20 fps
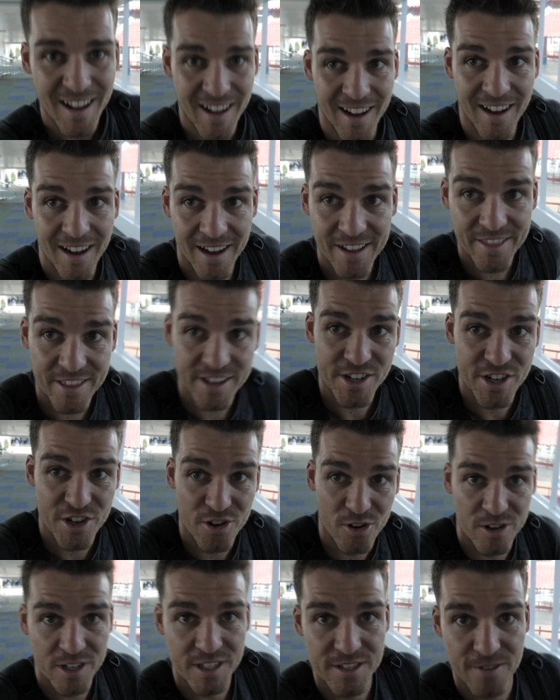Ah, the
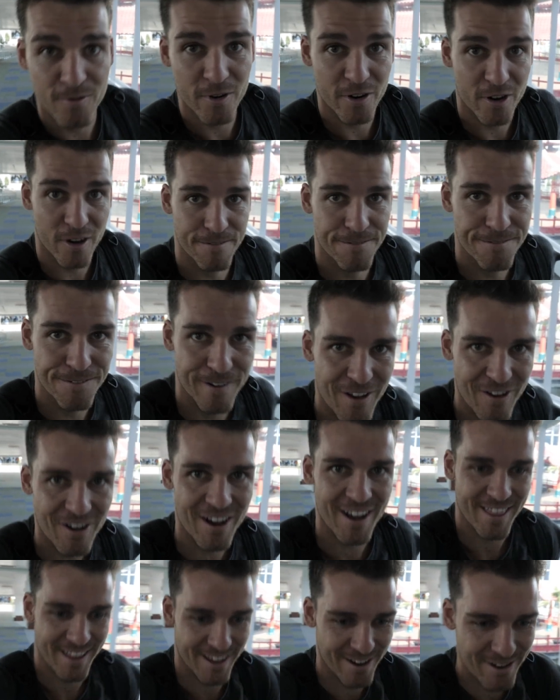joys of when I
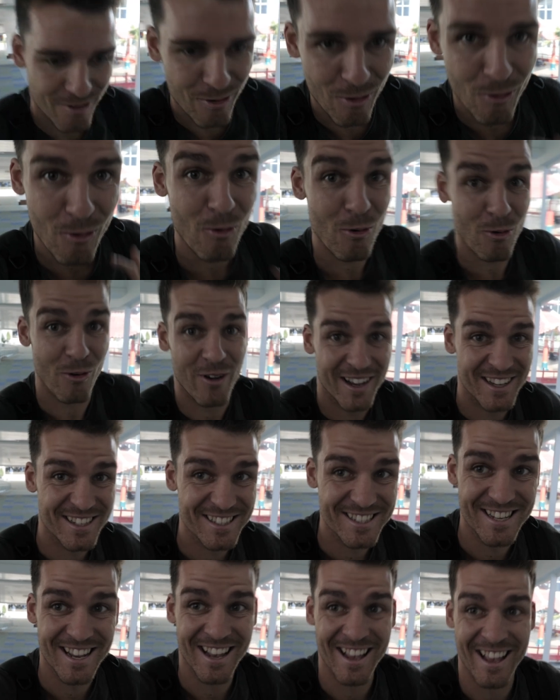fly, there
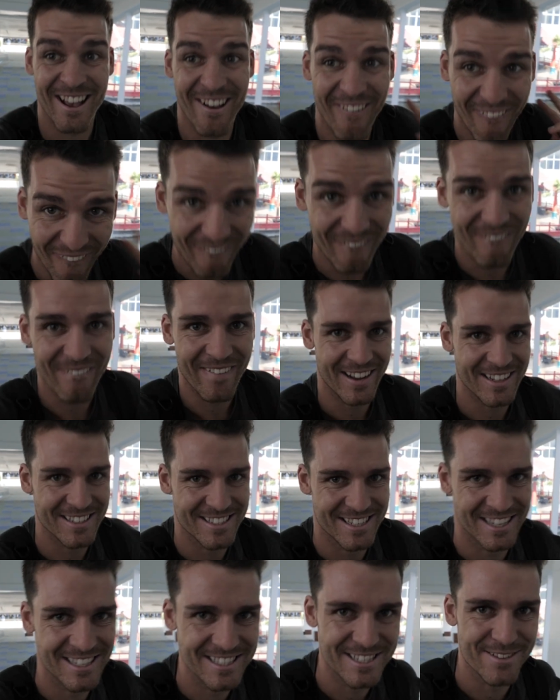always
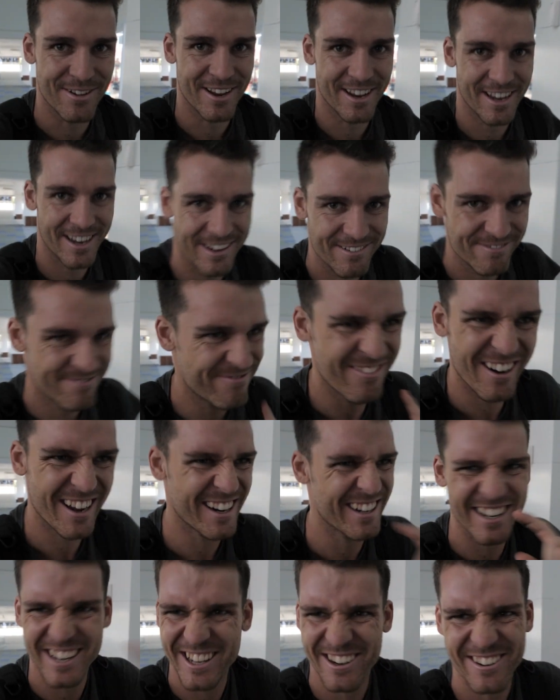seems to be
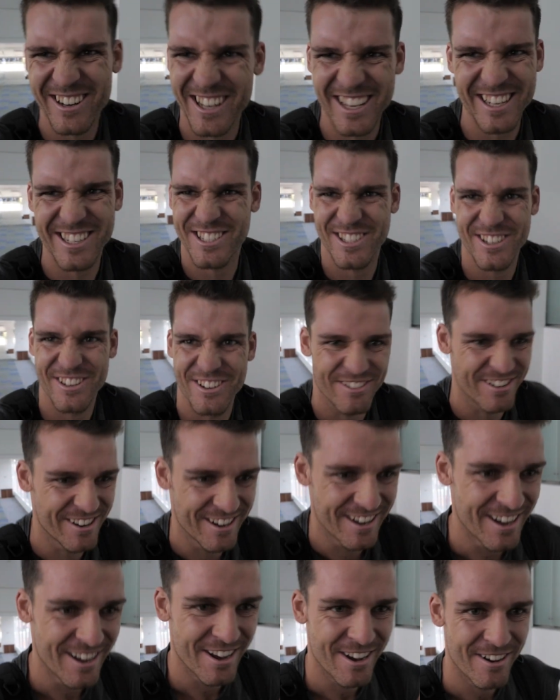one little issue
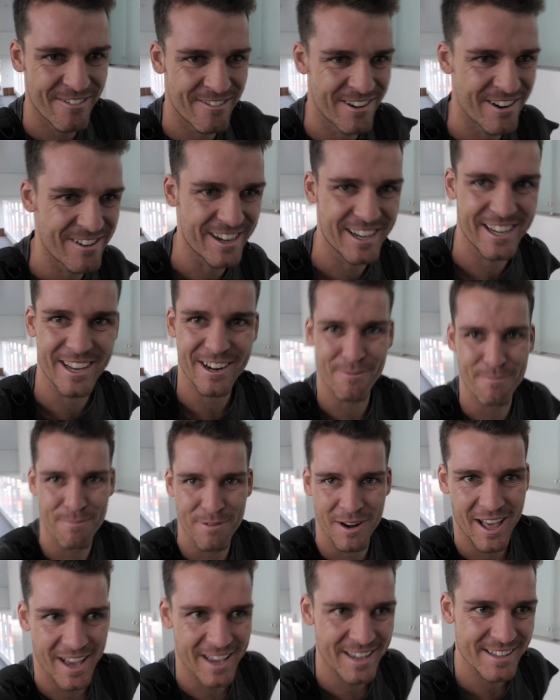when I get on
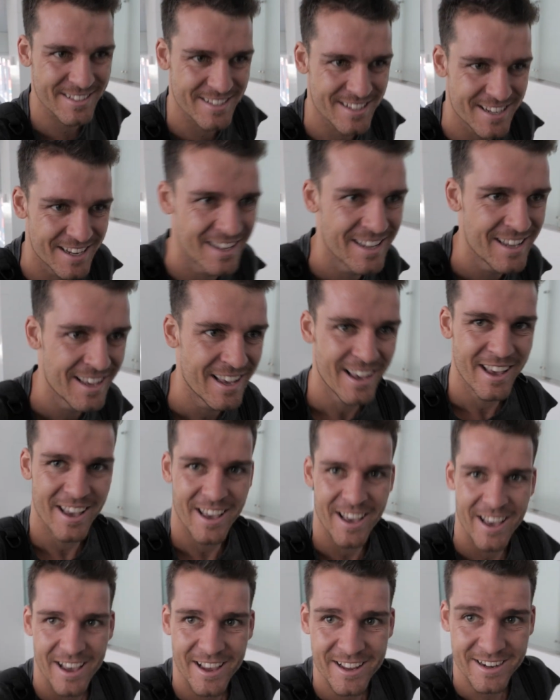planes.
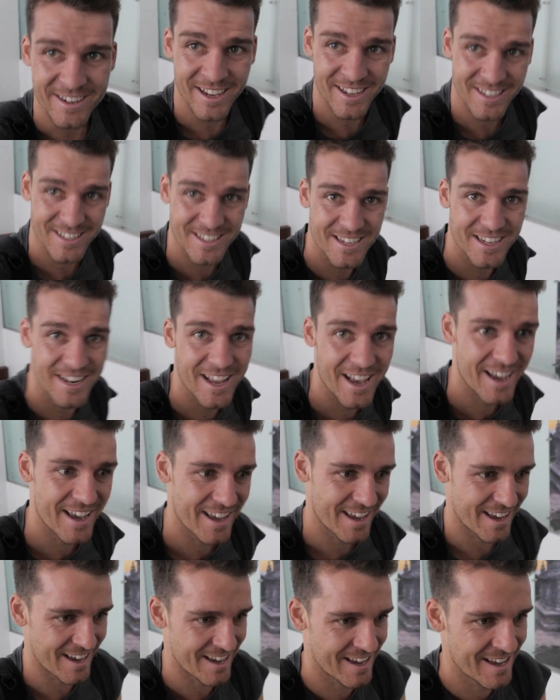And
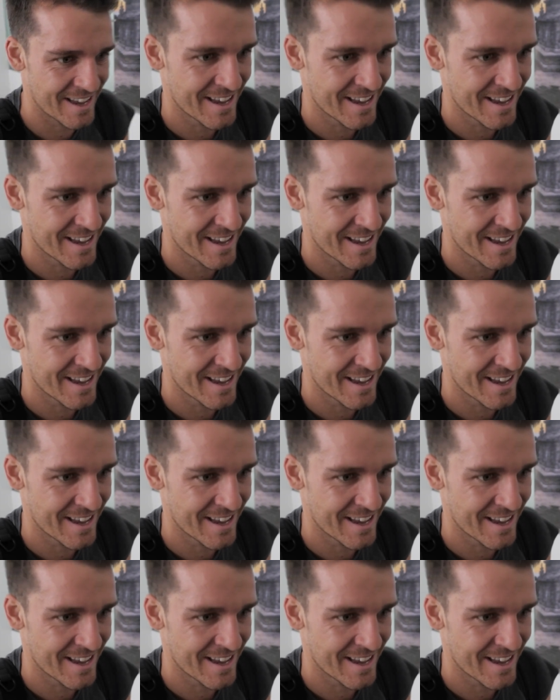today